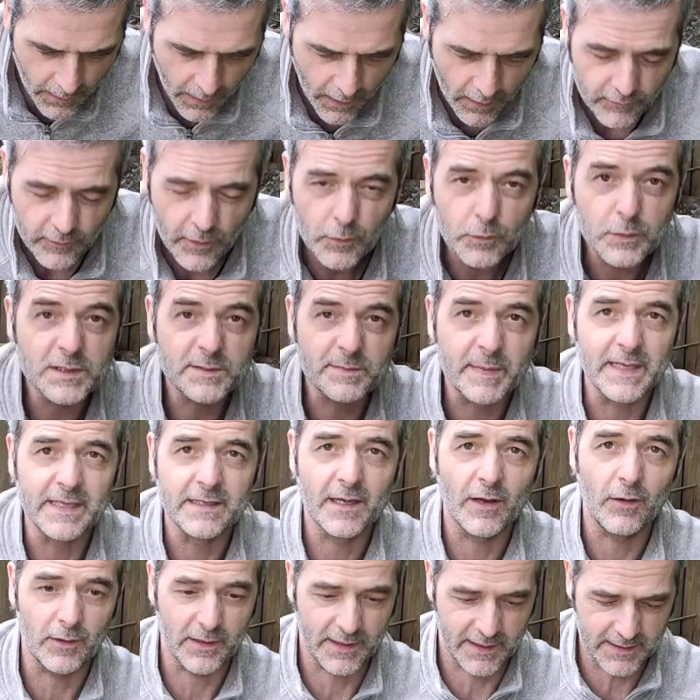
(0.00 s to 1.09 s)
I've always been
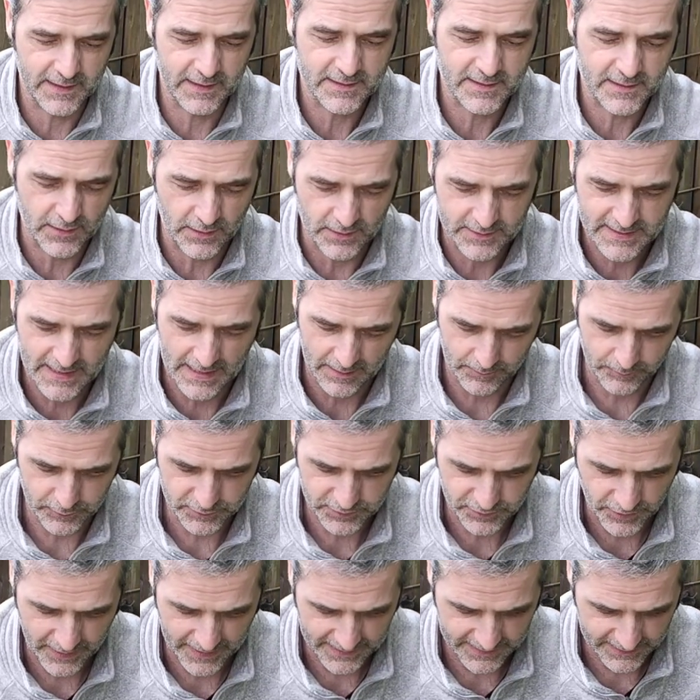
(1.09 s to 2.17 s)
told that this does help with
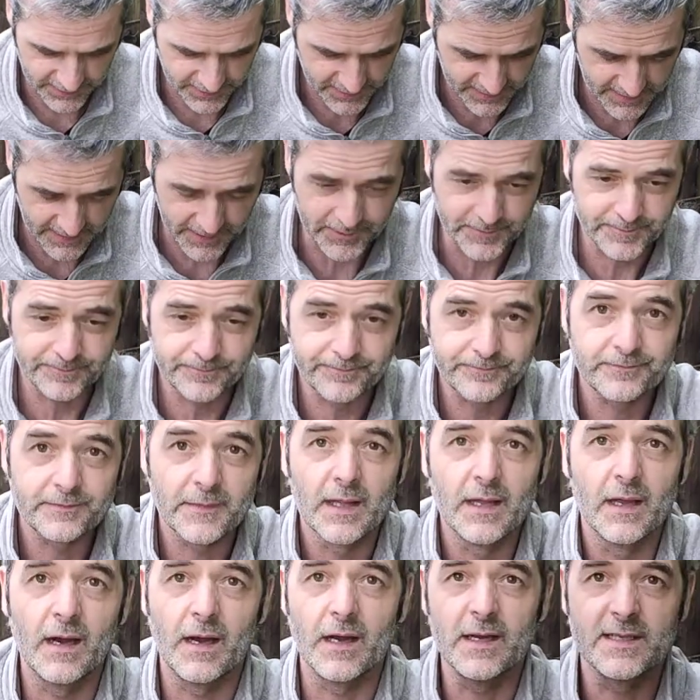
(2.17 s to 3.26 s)
drainage, so
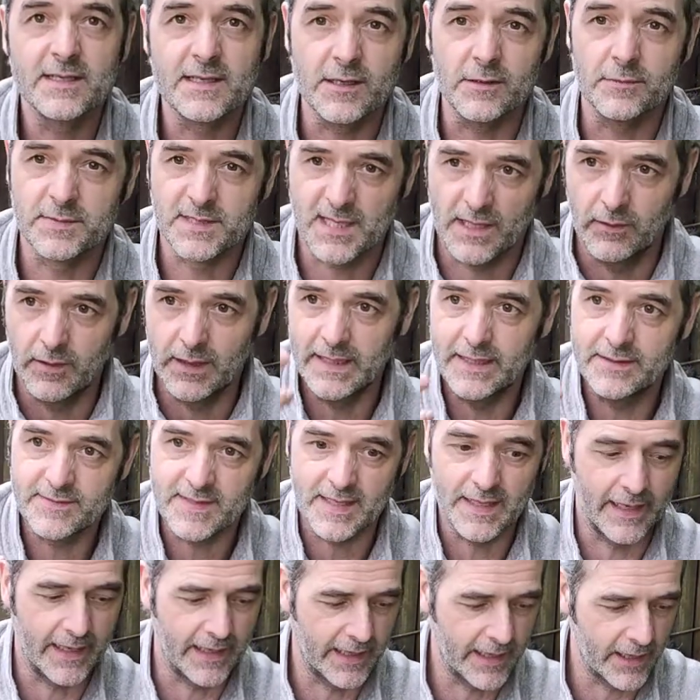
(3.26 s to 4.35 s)
I assume so. It leaves
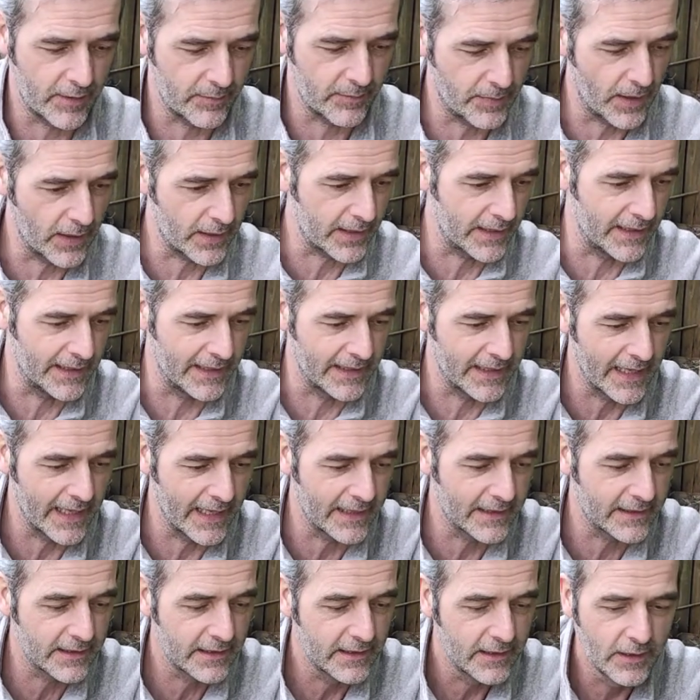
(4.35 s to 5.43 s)
an air pocket in the
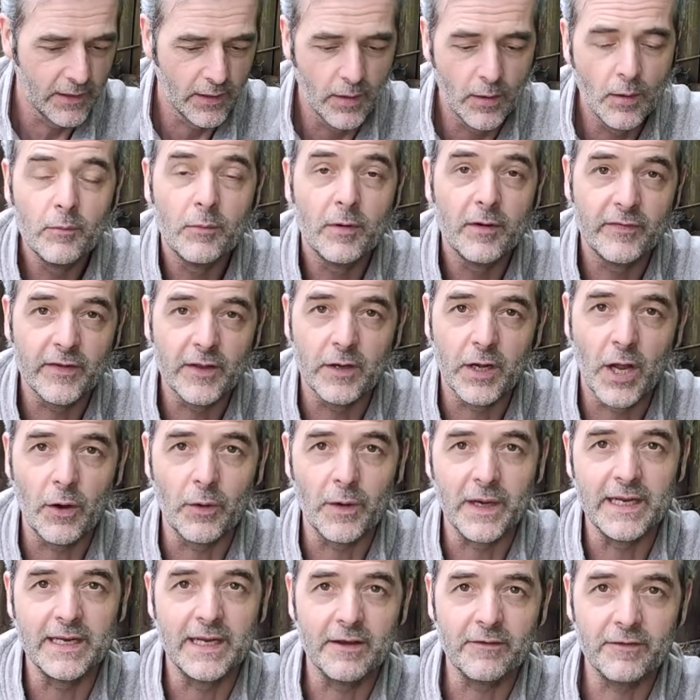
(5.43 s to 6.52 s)
end. If you know
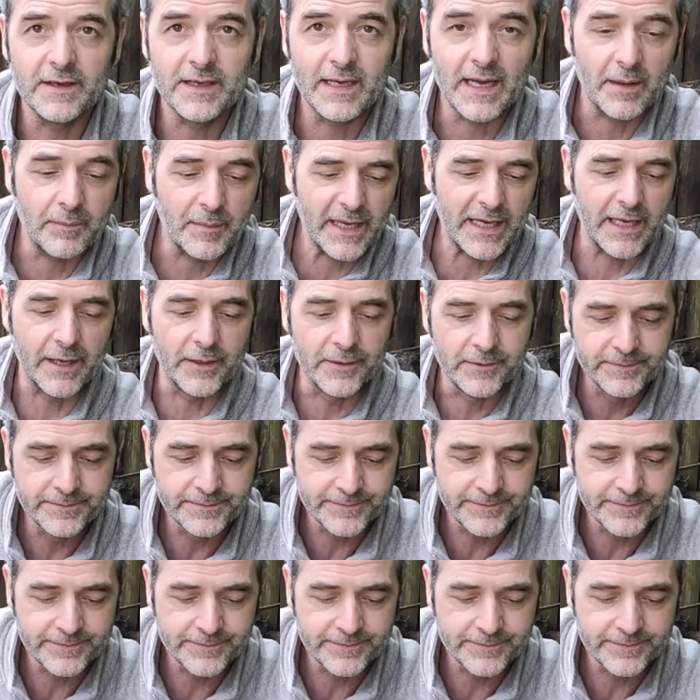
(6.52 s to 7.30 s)
any different, let me know.